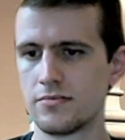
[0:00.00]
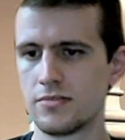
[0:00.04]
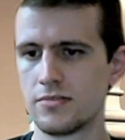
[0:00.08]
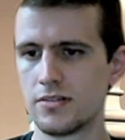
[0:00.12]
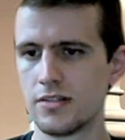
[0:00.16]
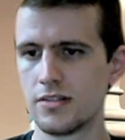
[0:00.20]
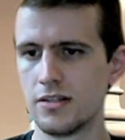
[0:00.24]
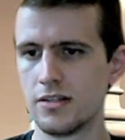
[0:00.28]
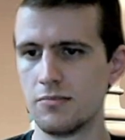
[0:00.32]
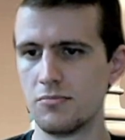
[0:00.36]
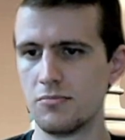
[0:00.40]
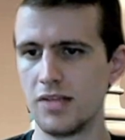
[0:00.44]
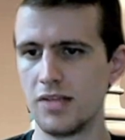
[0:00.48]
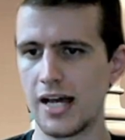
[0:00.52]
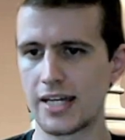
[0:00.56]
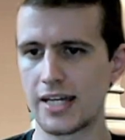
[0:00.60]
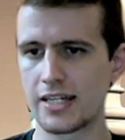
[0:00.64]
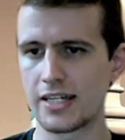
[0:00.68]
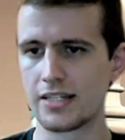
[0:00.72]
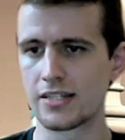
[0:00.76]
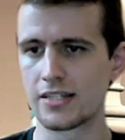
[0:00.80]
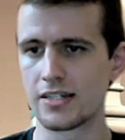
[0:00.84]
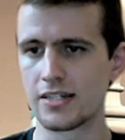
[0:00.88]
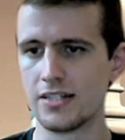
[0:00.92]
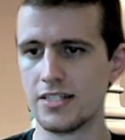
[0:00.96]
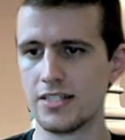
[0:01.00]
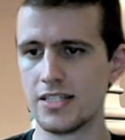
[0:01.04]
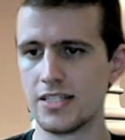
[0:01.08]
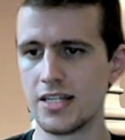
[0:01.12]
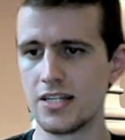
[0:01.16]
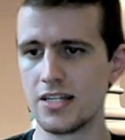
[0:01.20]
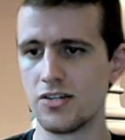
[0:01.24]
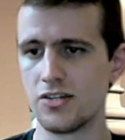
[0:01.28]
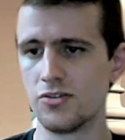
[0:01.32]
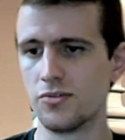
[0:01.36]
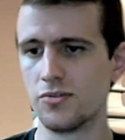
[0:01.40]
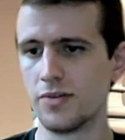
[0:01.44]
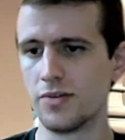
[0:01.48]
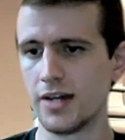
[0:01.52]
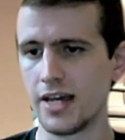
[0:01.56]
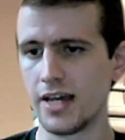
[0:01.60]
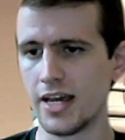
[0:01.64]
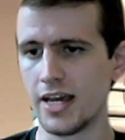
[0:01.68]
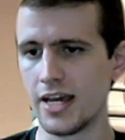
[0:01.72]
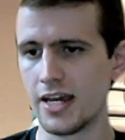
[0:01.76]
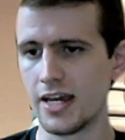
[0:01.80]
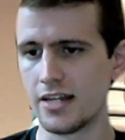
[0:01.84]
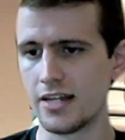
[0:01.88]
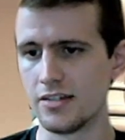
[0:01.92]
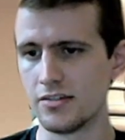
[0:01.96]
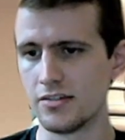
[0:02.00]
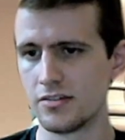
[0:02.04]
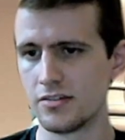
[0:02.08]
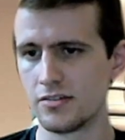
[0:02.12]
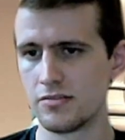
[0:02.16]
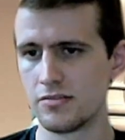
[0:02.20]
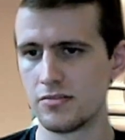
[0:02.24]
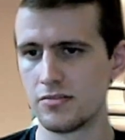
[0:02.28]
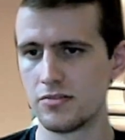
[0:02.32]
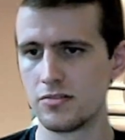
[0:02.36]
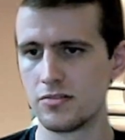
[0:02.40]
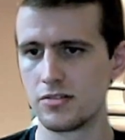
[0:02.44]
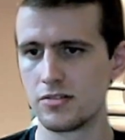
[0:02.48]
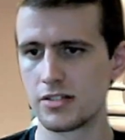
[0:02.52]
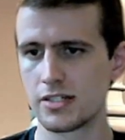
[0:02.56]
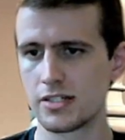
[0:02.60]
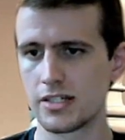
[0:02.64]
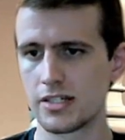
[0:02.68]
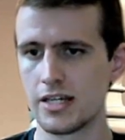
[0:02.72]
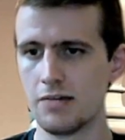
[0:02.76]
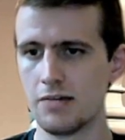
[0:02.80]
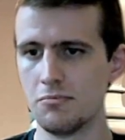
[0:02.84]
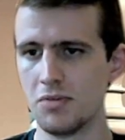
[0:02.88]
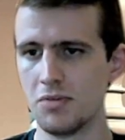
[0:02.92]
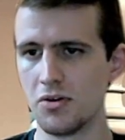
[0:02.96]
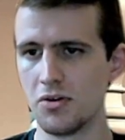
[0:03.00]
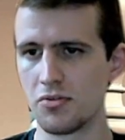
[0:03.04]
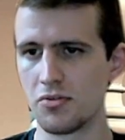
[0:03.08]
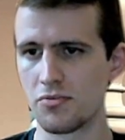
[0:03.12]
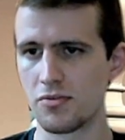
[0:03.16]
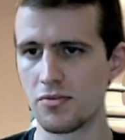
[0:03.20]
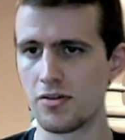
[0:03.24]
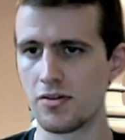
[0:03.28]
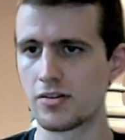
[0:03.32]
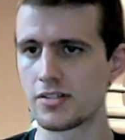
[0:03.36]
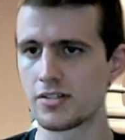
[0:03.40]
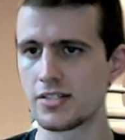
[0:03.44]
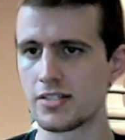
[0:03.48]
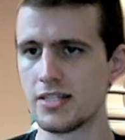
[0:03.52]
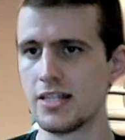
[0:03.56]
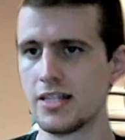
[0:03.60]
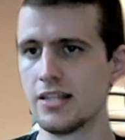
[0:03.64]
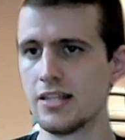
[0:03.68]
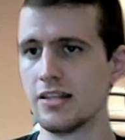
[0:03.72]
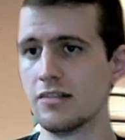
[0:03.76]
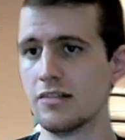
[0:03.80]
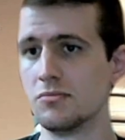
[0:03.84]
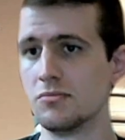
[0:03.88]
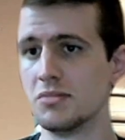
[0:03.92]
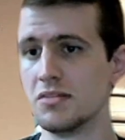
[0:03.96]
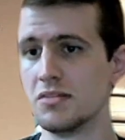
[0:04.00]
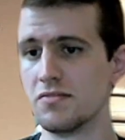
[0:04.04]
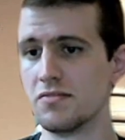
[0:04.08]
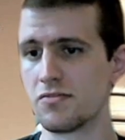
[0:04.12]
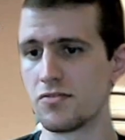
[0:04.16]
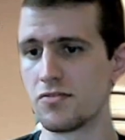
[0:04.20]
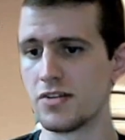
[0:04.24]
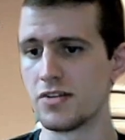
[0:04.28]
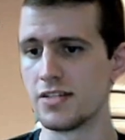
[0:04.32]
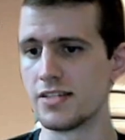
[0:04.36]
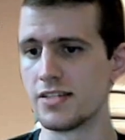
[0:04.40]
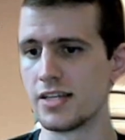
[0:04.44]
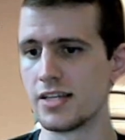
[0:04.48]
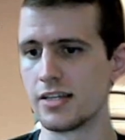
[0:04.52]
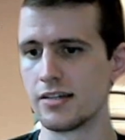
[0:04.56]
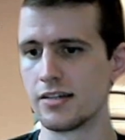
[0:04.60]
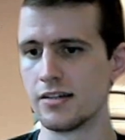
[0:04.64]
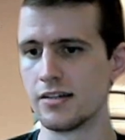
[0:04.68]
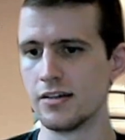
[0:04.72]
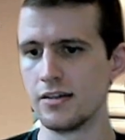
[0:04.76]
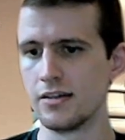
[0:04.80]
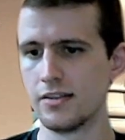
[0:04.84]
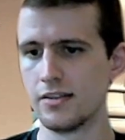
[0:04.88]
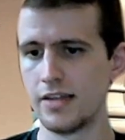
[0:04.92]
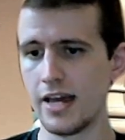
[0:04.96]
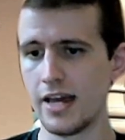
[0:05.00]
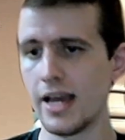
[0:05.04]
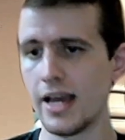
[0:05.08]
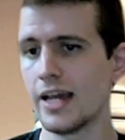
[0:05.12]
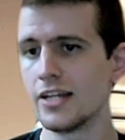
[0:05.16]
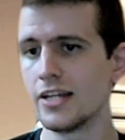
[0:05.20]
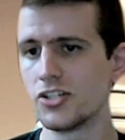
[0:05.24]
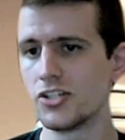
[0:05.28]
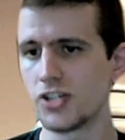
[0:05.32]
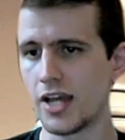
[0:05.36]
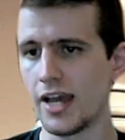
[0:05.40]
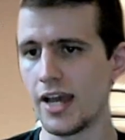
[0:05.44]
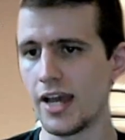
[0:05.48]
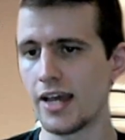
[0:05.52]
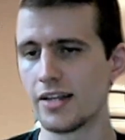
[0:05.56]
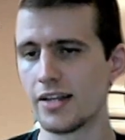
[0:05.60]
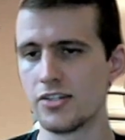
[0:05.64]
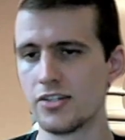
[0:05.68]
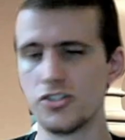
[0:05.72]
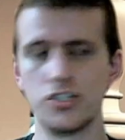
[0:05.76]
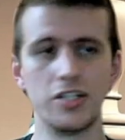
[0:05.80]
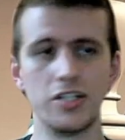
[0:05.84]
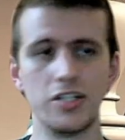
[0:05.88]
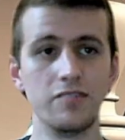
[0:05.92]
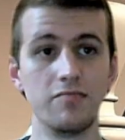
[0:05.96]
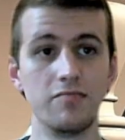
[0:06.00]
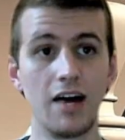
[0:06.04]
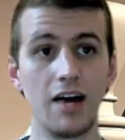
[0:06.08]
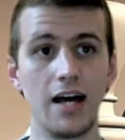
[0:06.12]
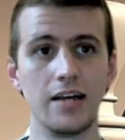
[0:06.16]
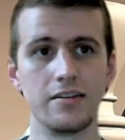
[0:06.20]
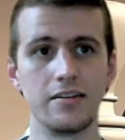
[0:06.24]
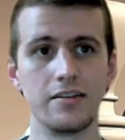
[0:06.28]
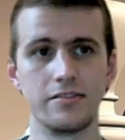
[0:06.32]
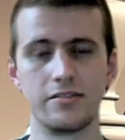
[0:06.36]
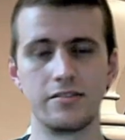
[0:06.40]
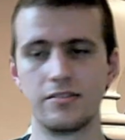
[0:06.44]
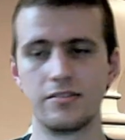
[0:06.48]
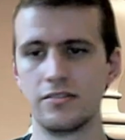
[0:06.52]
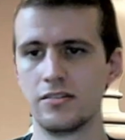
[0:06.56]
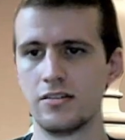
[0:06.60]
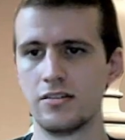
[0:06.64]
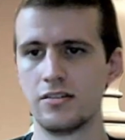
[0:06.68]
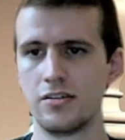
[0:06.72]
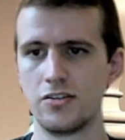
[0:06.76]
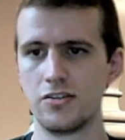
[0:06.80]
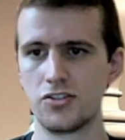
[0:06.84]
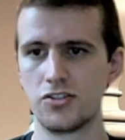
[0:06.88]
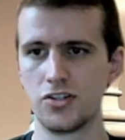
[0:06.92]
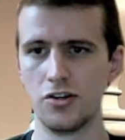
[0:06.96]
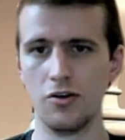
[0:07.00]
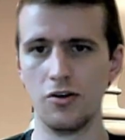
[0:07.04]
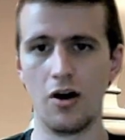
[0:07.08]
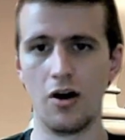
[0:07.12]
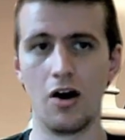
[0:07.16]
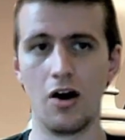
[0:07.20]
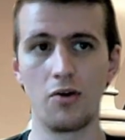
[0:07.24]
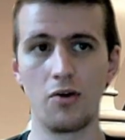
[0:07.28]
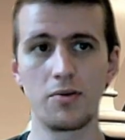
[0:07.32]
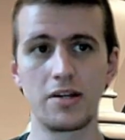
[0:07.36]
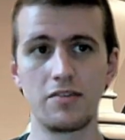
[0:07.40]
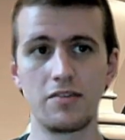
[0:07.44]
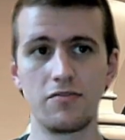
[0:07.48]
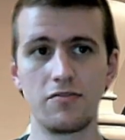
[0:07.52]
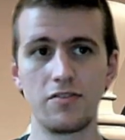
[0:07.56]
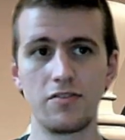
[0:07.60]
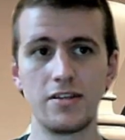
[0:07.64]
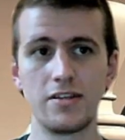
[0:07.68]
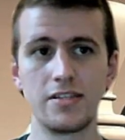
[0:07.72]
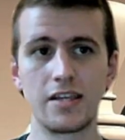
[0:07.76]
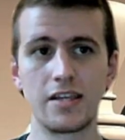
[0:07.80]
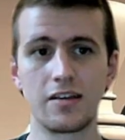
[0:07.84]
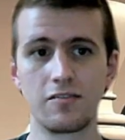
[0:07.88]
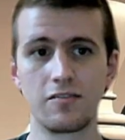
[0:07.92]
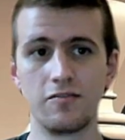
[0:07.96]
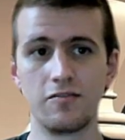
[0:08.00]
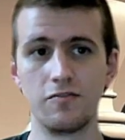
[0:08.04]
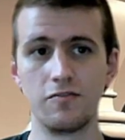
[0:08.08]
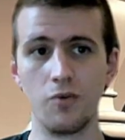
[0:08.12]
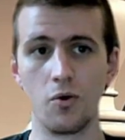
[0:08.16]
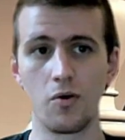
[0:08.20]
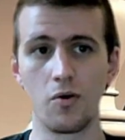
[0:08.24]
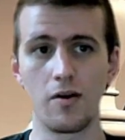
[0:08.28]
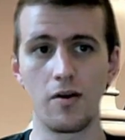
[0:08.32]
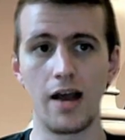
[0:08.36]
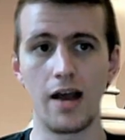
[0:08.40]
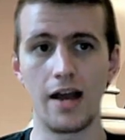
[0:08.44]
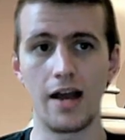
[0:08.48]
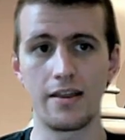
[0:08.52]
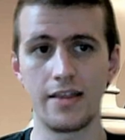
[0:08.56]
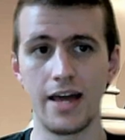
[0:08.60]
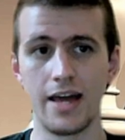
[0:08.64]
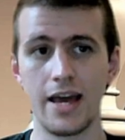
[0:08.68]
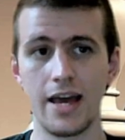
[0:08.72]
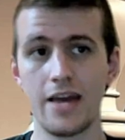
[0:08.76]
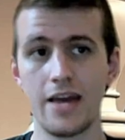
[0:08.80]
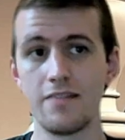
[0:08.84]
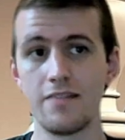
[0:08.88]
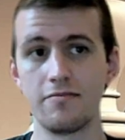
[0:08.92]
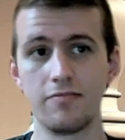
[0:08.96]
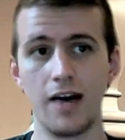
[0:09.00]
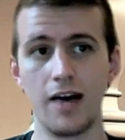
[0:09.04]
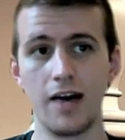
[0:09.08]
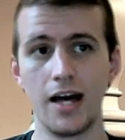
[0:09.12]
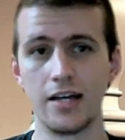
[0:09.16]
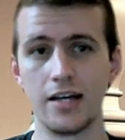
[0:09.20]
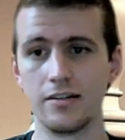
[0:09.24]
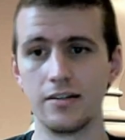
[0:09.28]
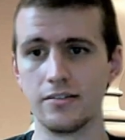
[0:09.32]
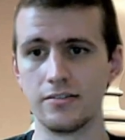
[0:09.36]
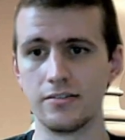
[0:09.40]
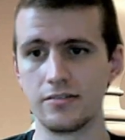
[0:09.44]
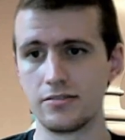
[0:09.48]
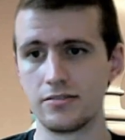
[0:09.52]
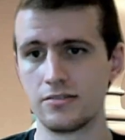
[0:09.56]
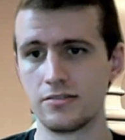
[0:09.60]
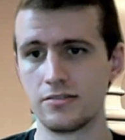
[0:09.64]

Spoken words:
Then black can continue and get both rooks, and then they'll be freezing the H and G files. So already freezing 4 out of the 8 files,